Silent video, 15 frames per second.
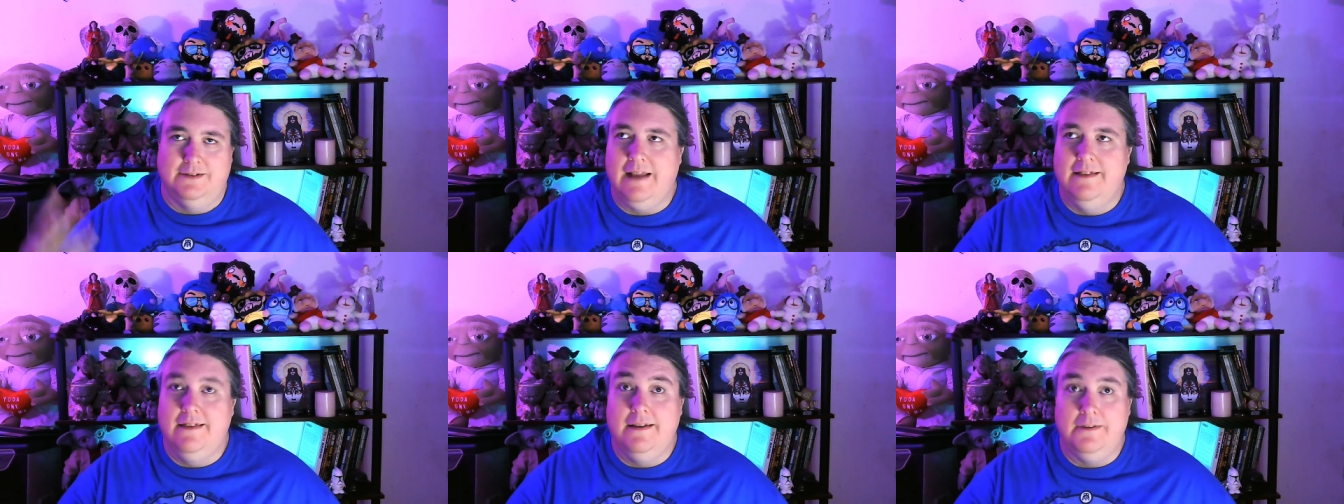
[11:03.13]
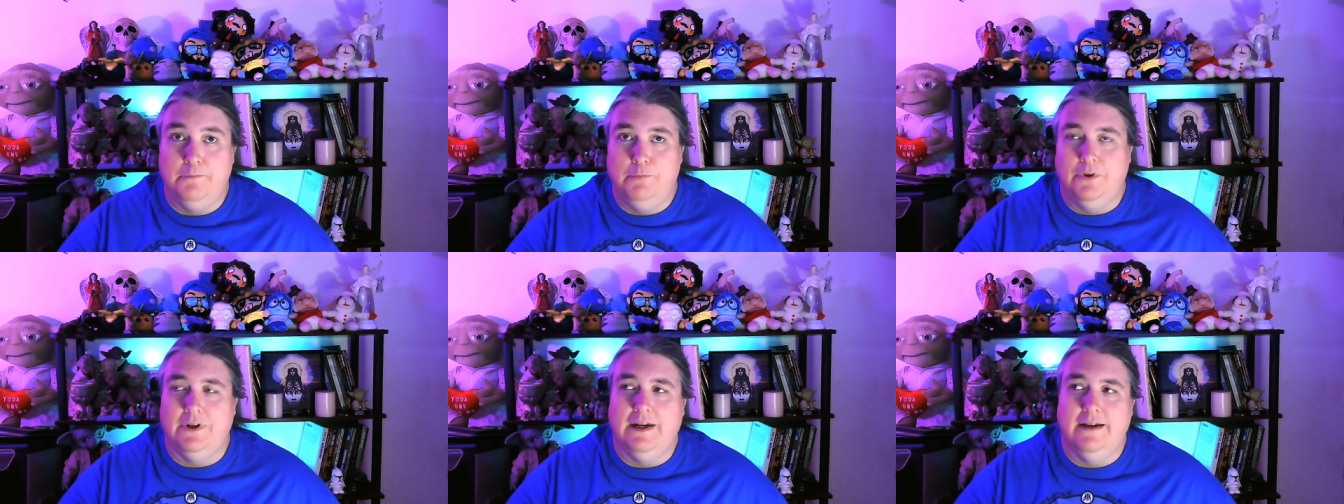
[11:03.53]
This
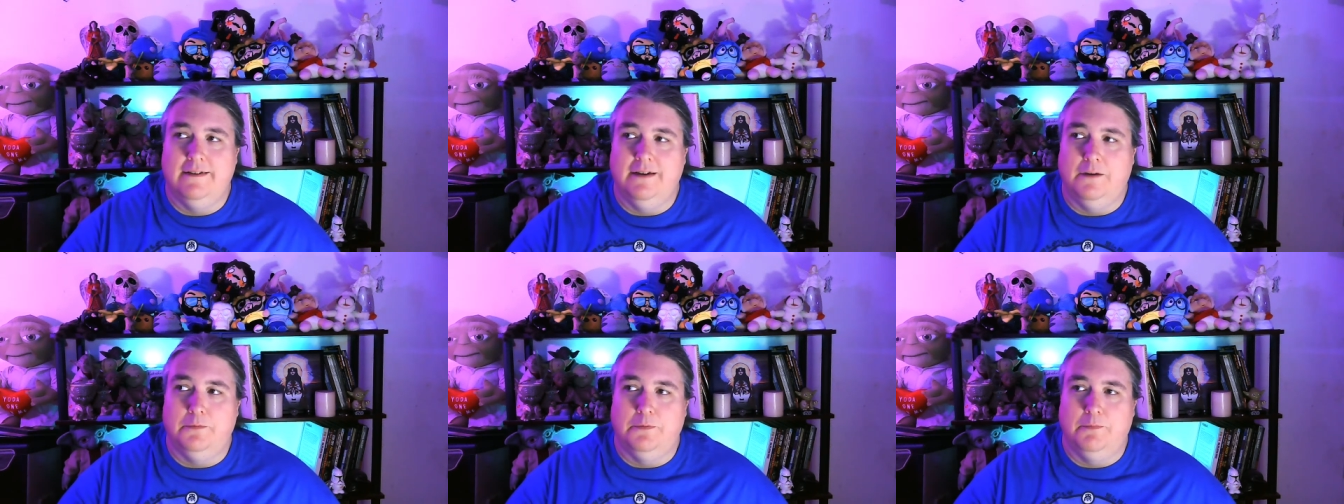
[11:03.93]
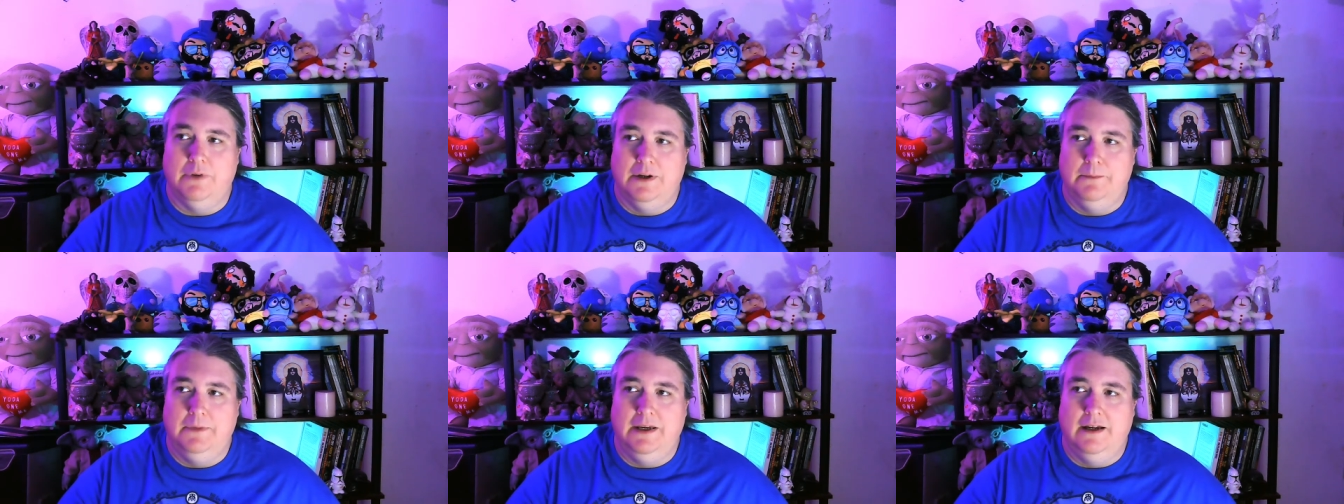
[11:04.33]
book has helped
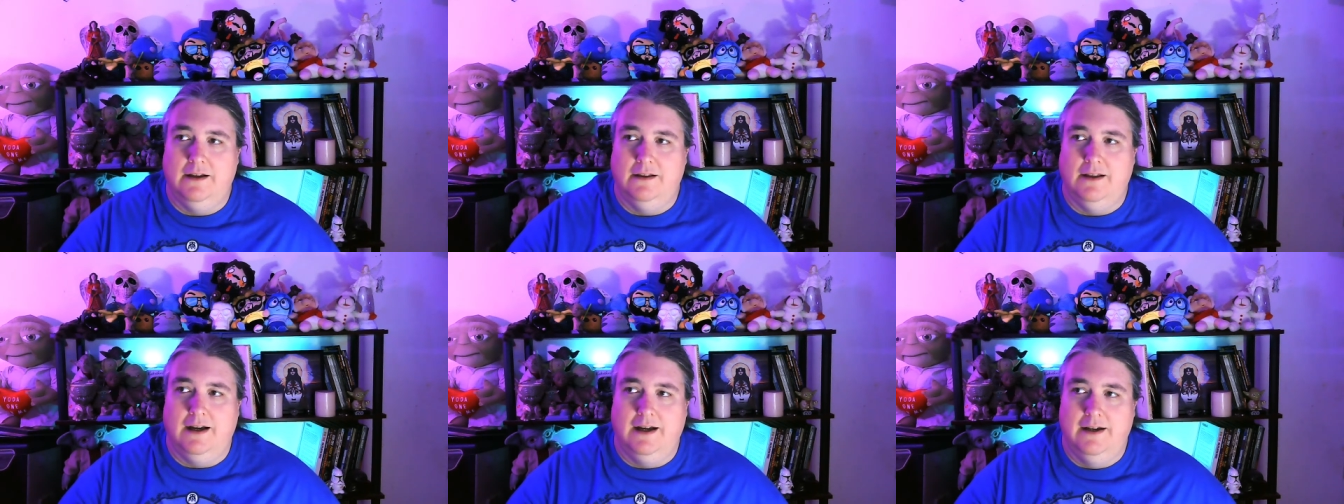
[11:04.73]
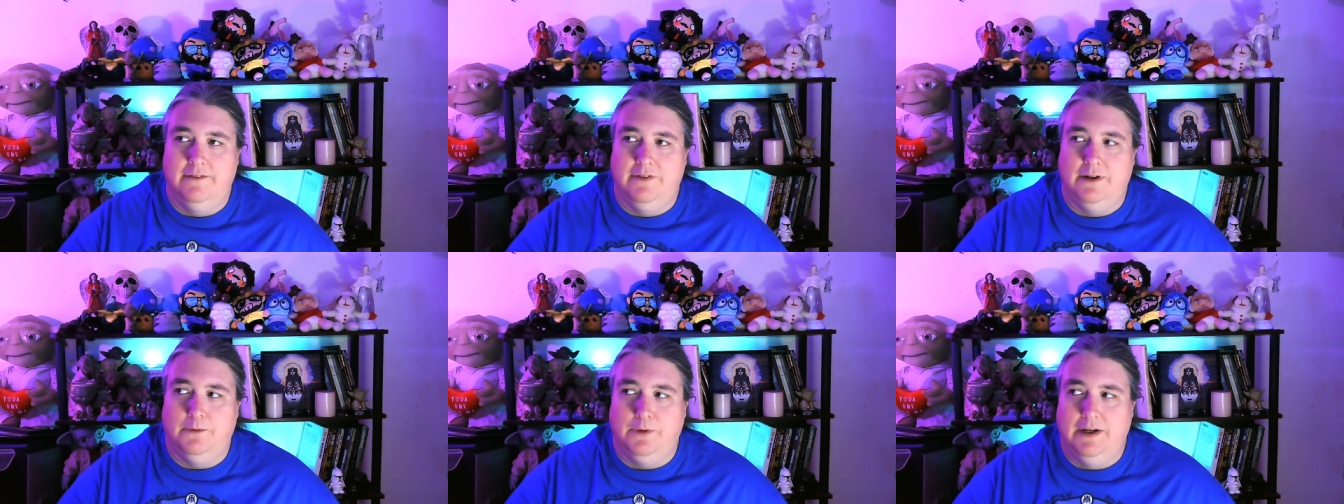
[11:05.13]
bring me
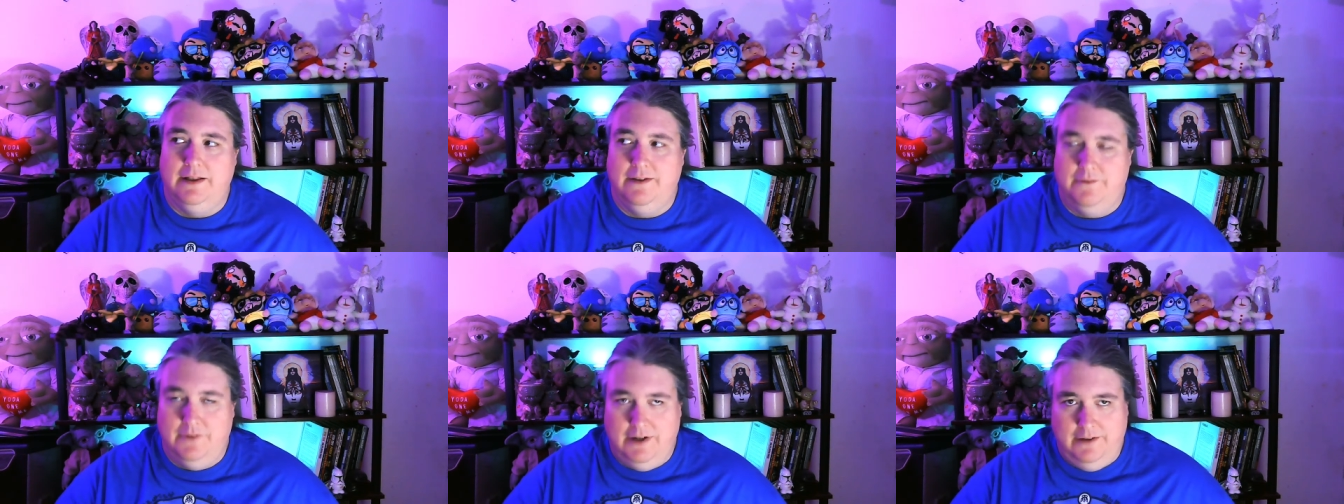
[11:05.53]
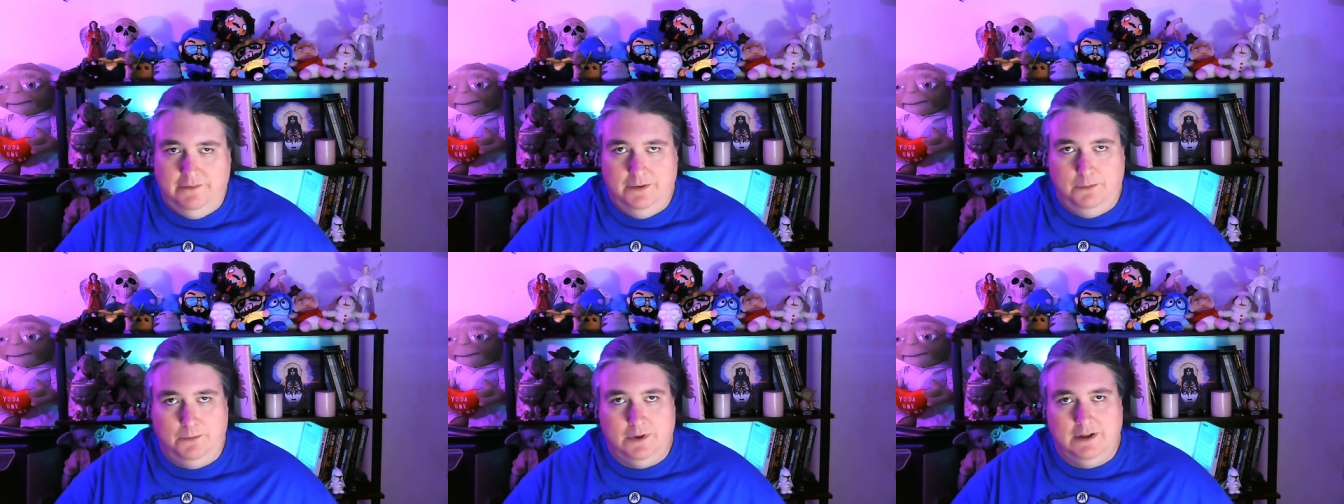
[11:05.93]
alive in a way that very
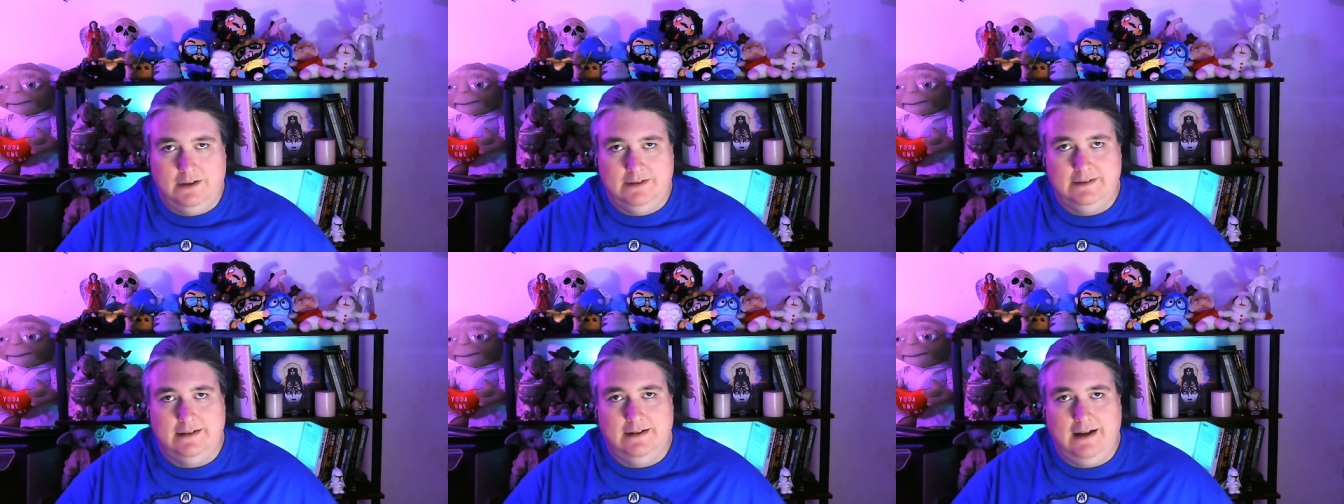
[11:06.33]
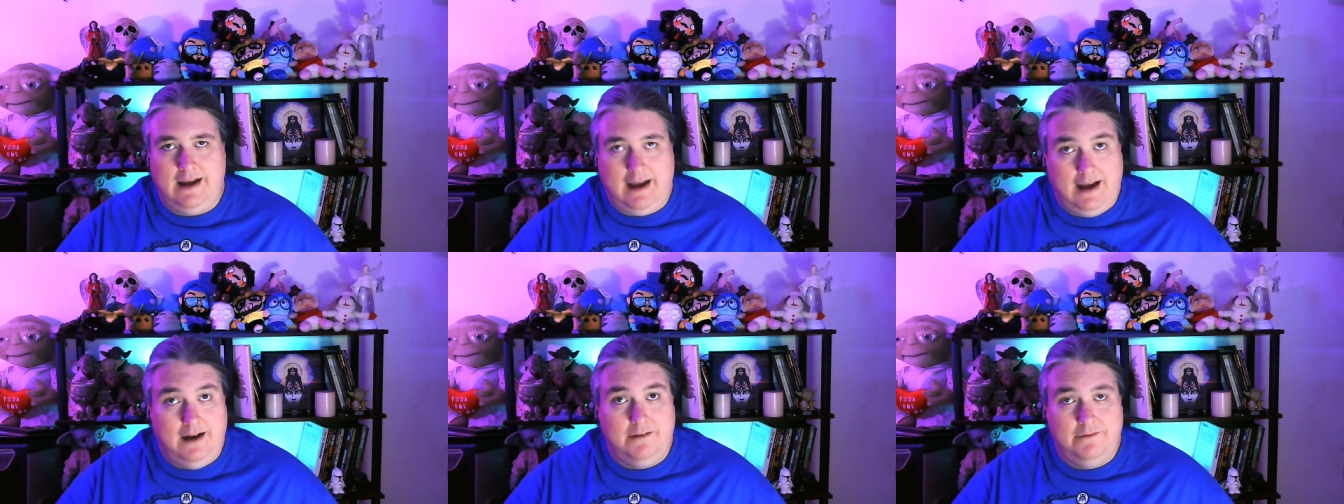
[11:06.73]
few works
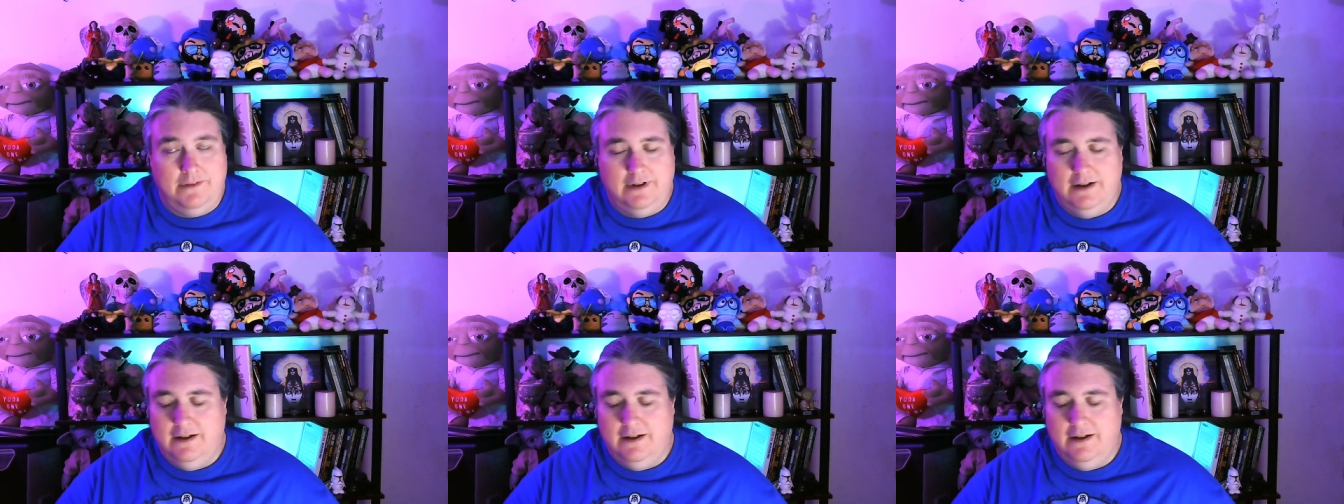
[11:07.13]
have.